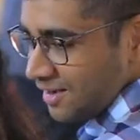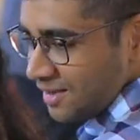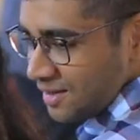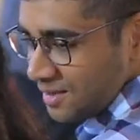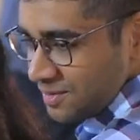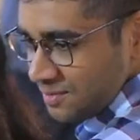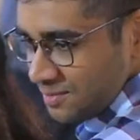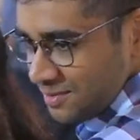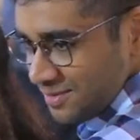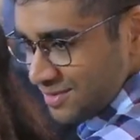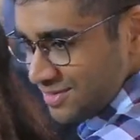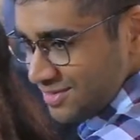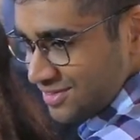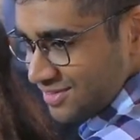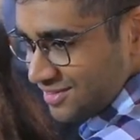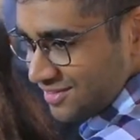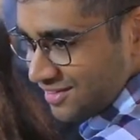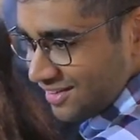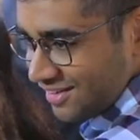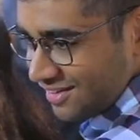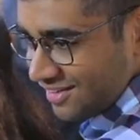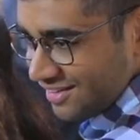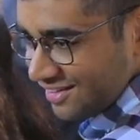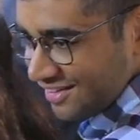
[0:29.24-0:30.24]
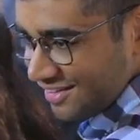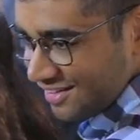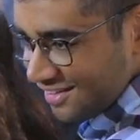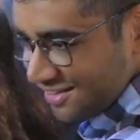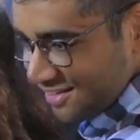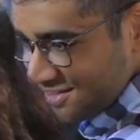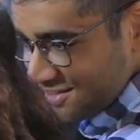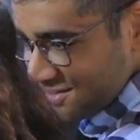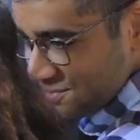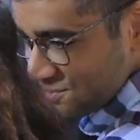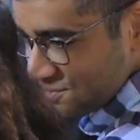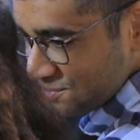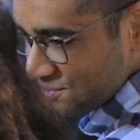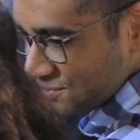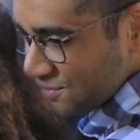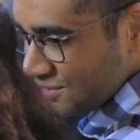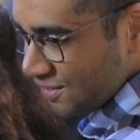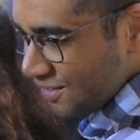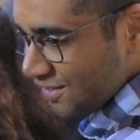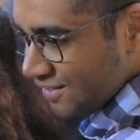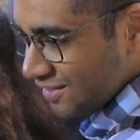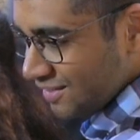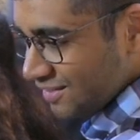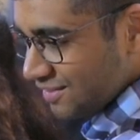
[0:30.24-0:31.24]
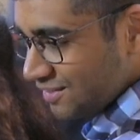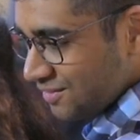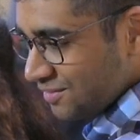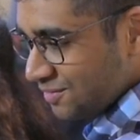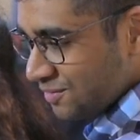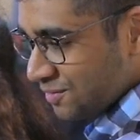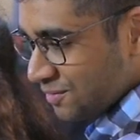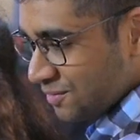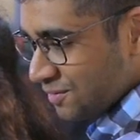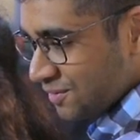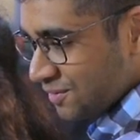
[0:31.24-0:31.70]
I had never stayed away from my home, and I was